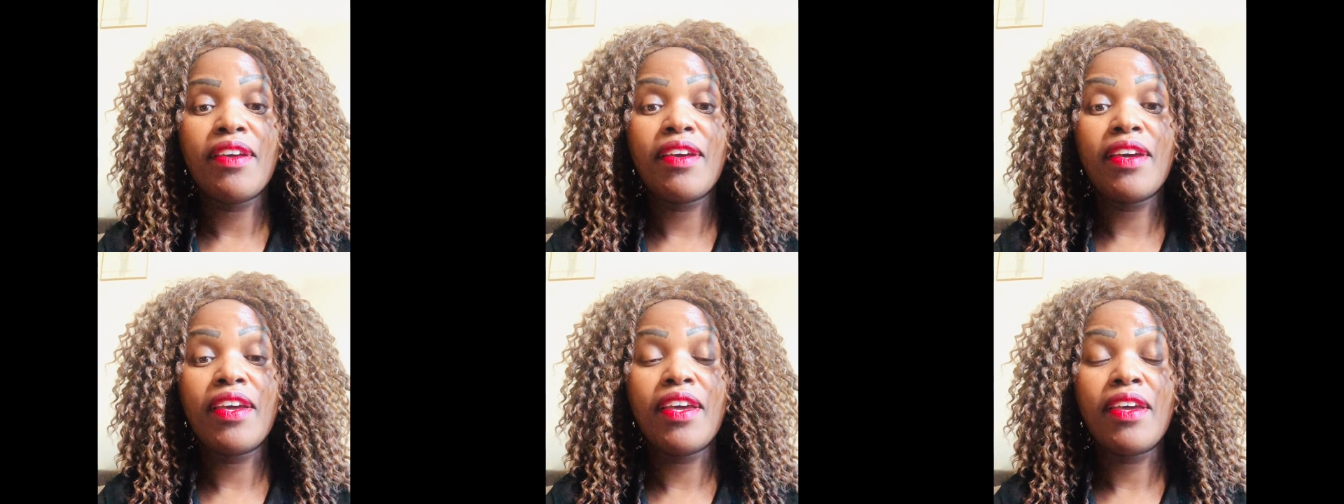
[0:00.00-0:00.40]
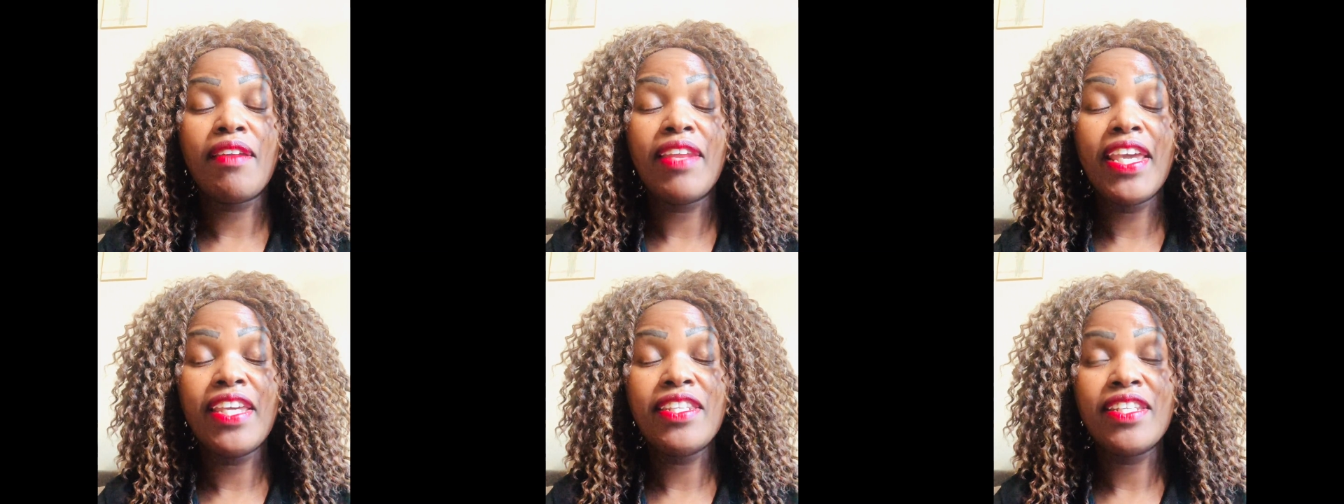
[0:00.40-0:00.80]
uh,
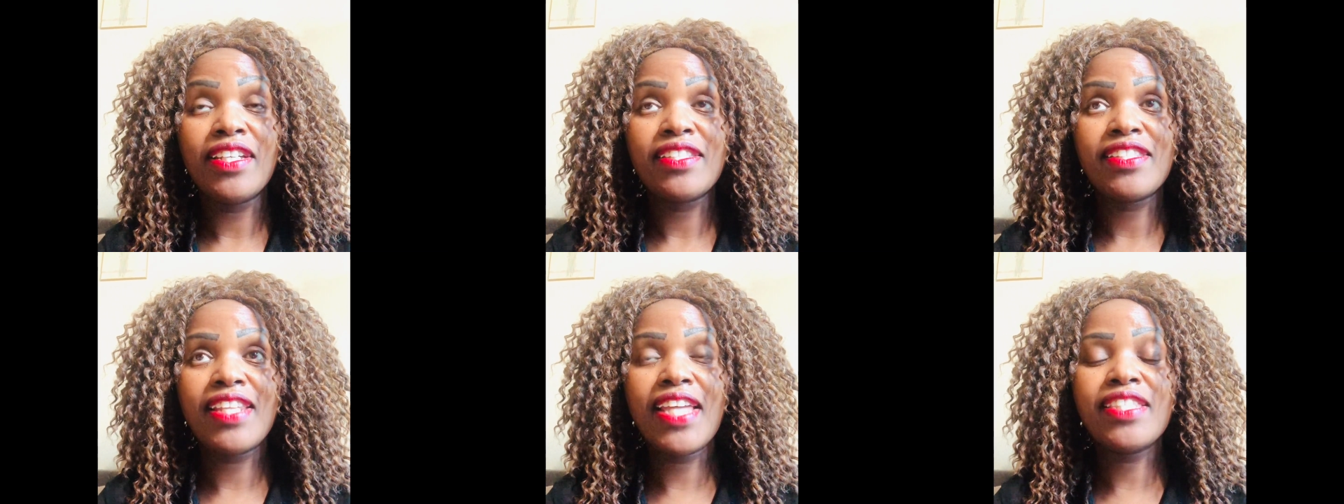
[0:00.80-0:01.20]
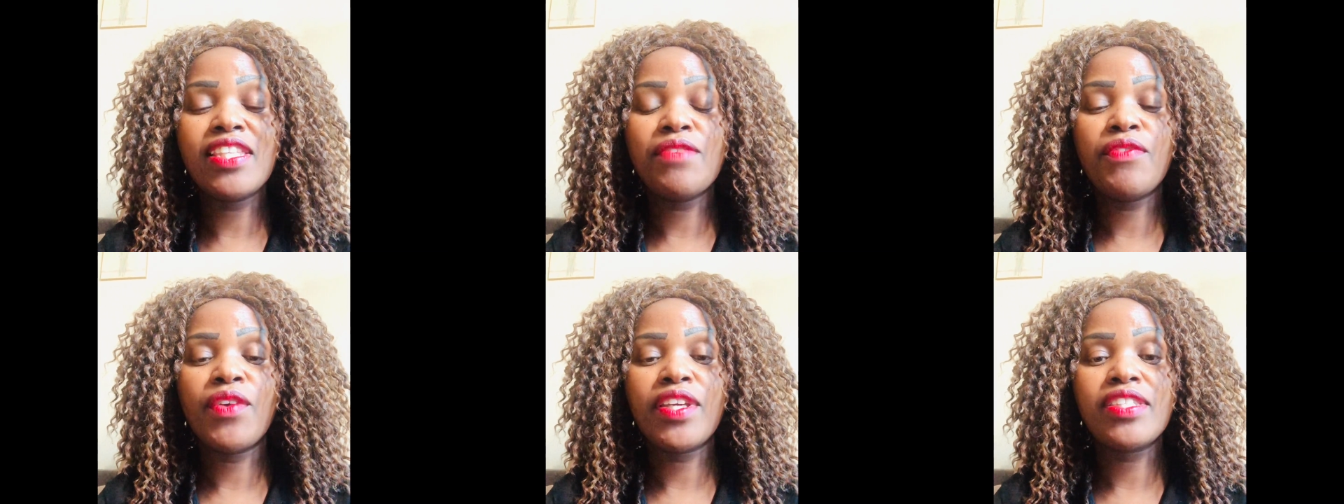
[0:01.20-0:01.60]
lenders. Let's say,
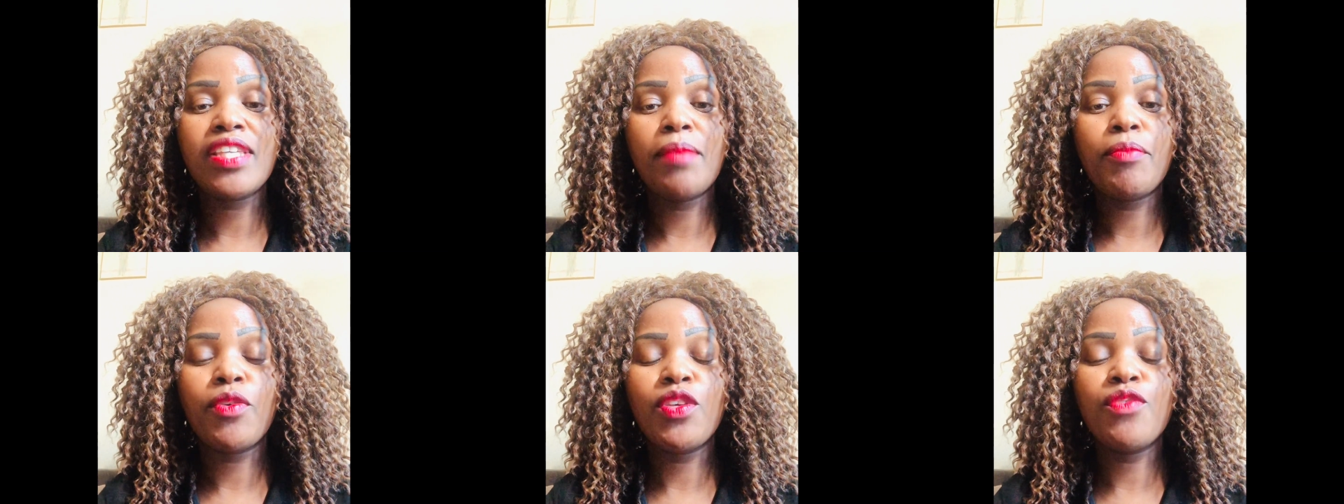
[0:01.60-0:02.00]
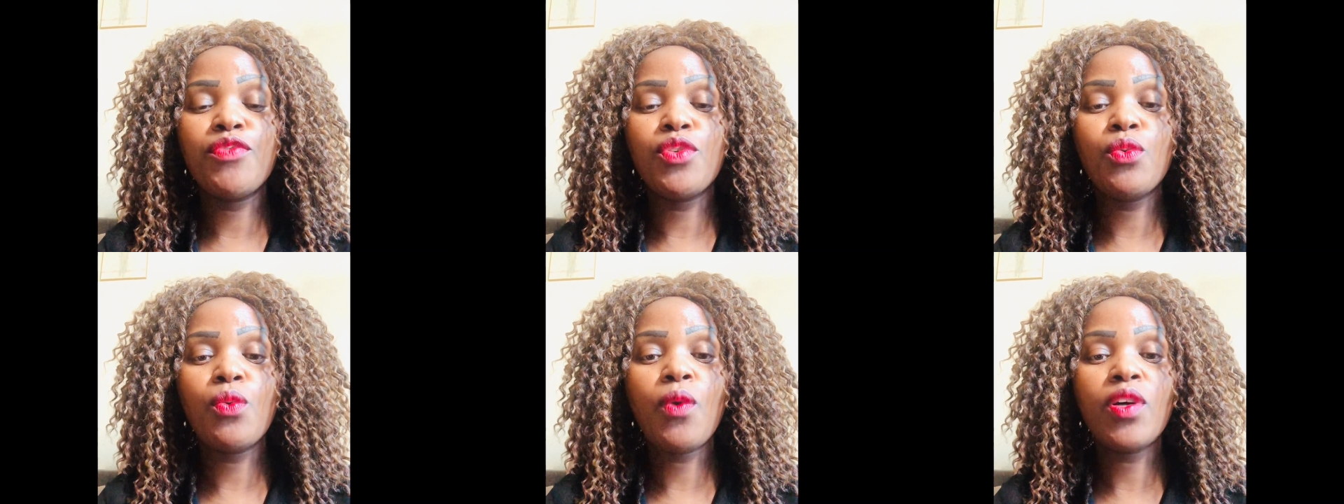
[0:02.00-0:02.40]
for example, if
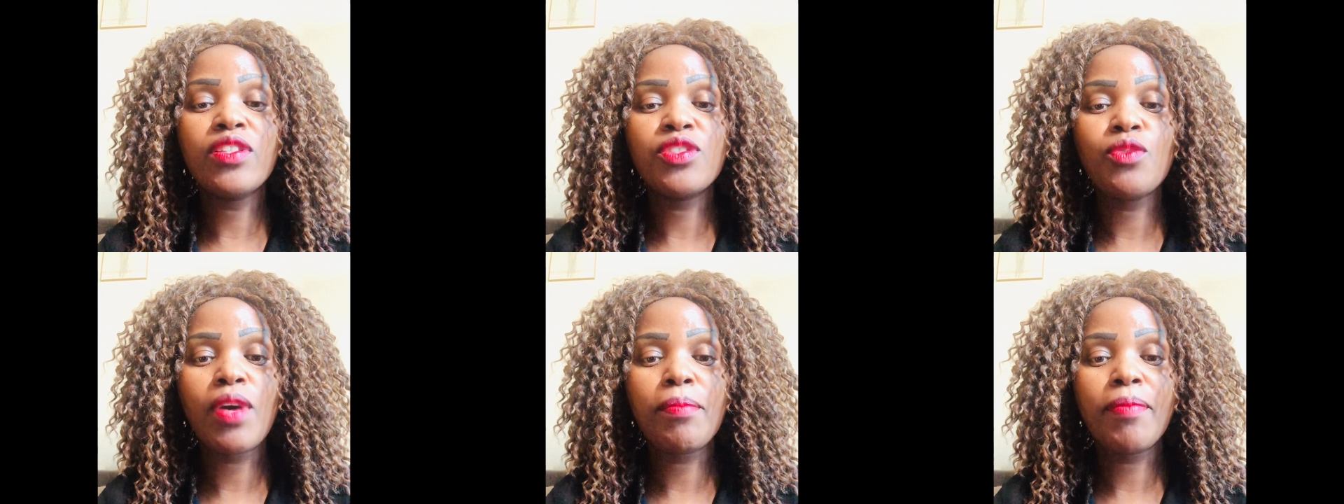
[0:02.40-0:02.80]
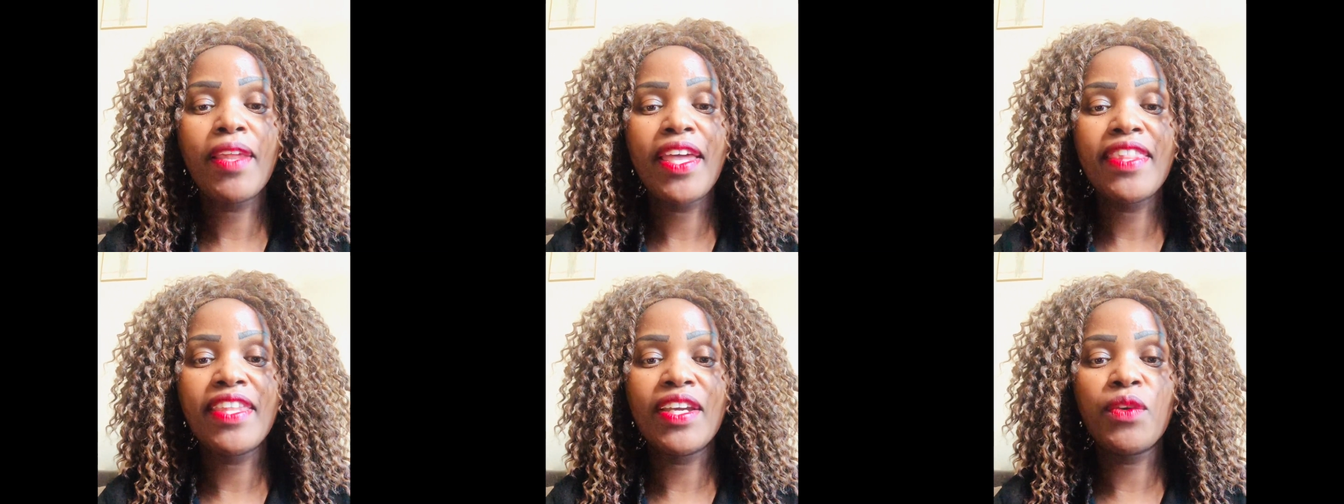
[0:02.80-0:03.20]
you want to apply
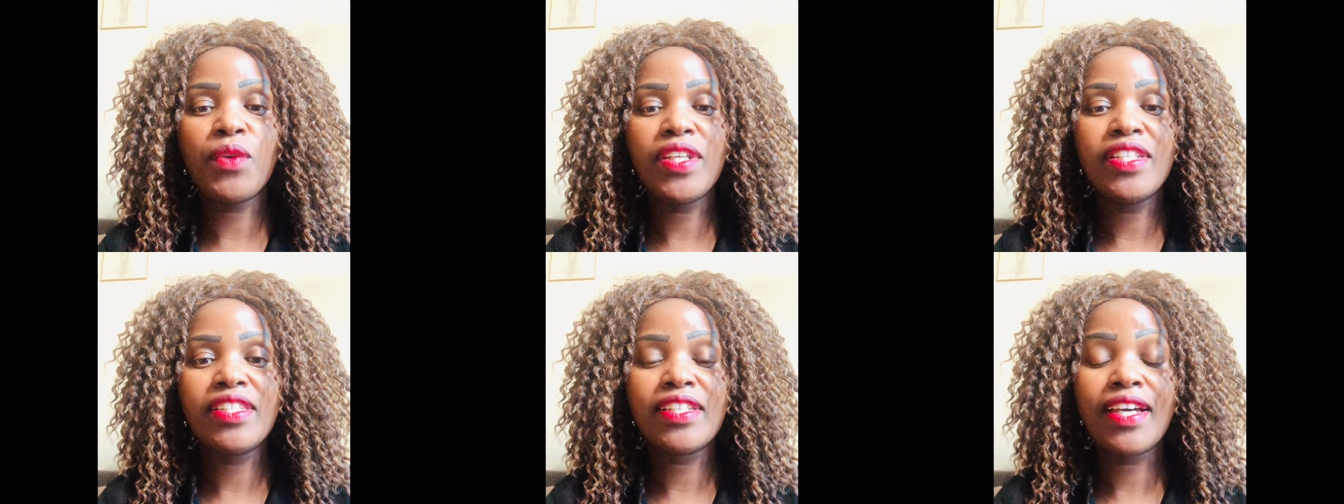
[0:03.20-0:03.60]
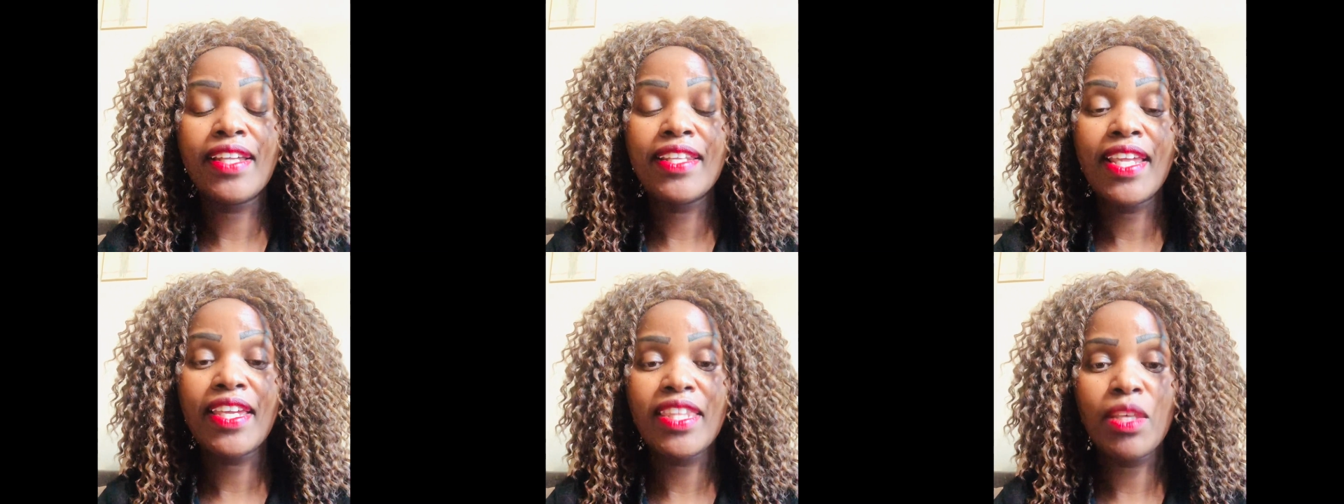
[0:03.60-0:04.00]
the credit card,
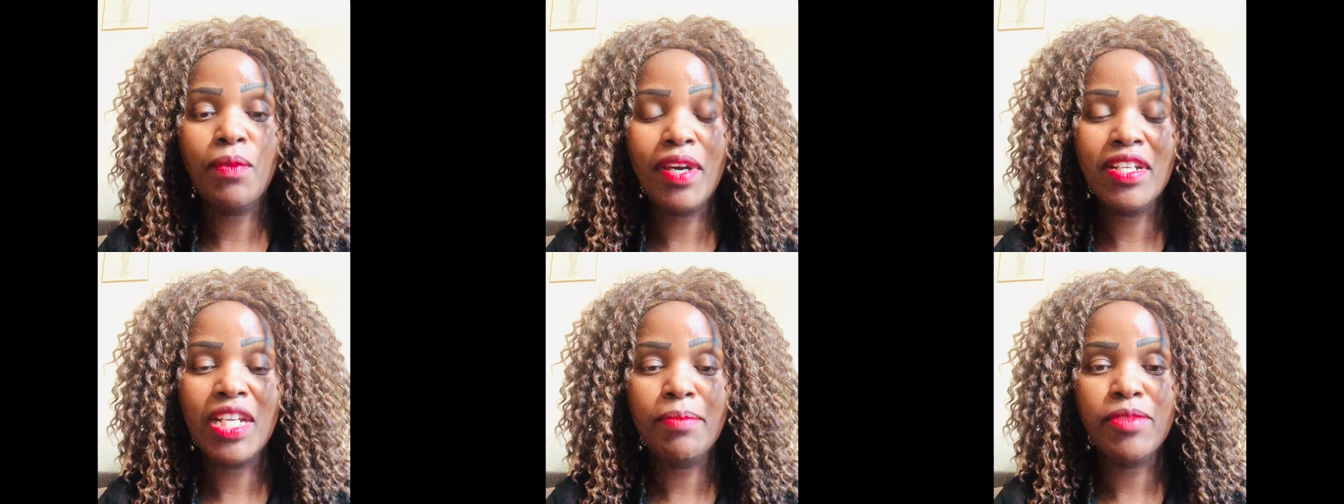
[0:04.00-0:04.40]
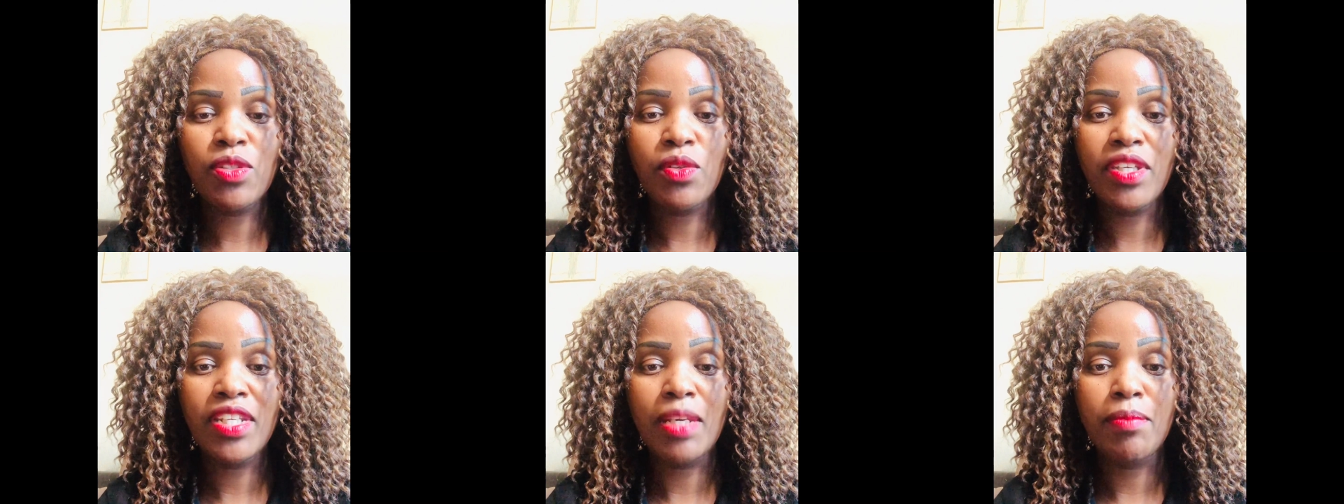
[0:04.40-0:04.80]
like the one I'm
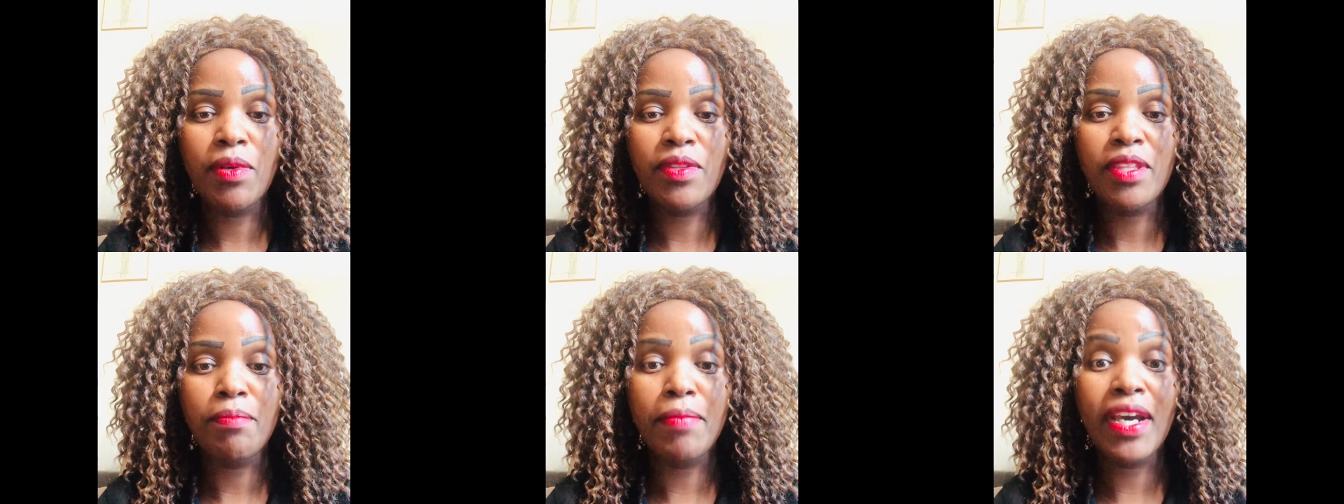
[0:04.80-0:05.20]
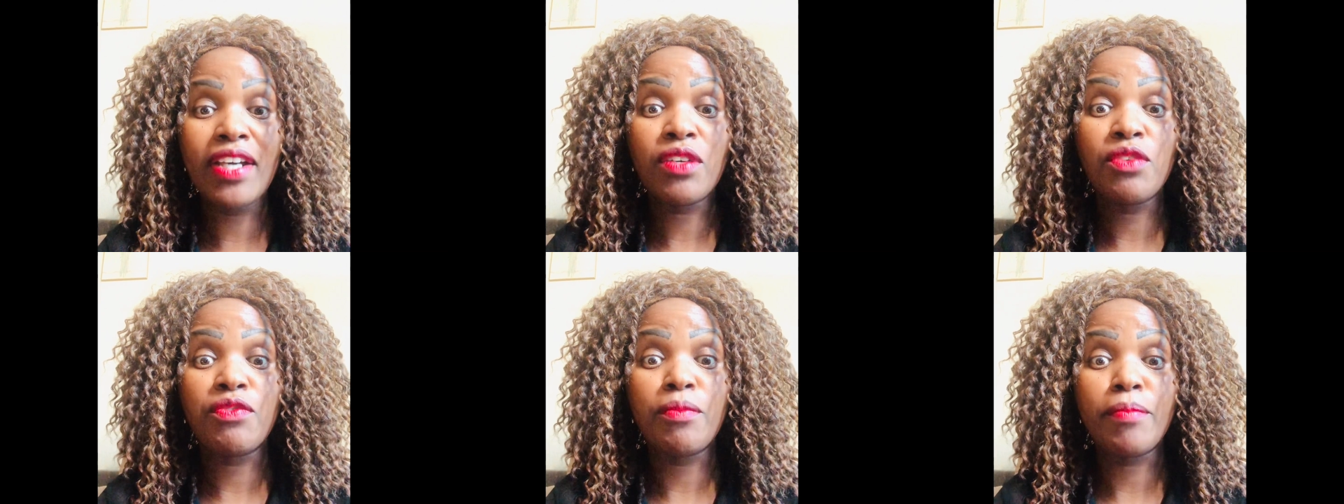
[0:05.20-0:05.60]
talking about, the Bank
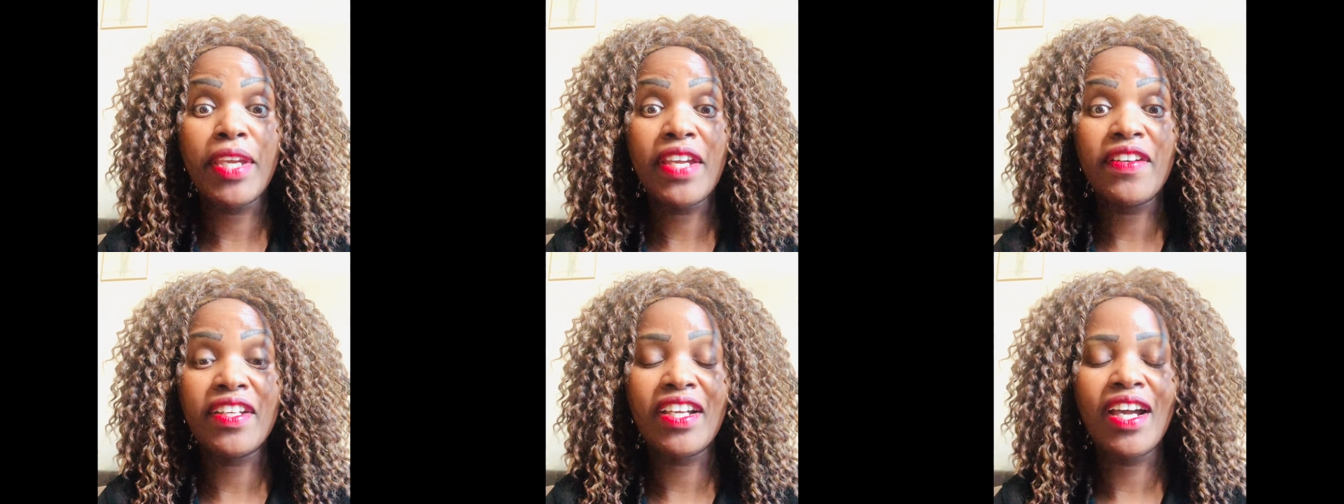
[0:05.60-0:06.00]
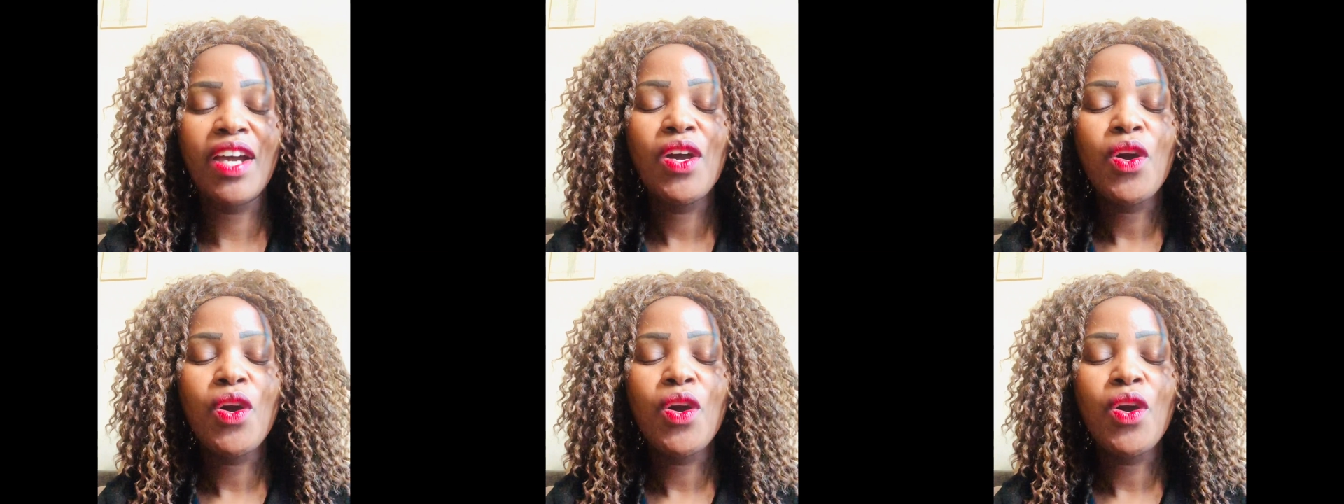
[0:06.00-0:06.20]
of America,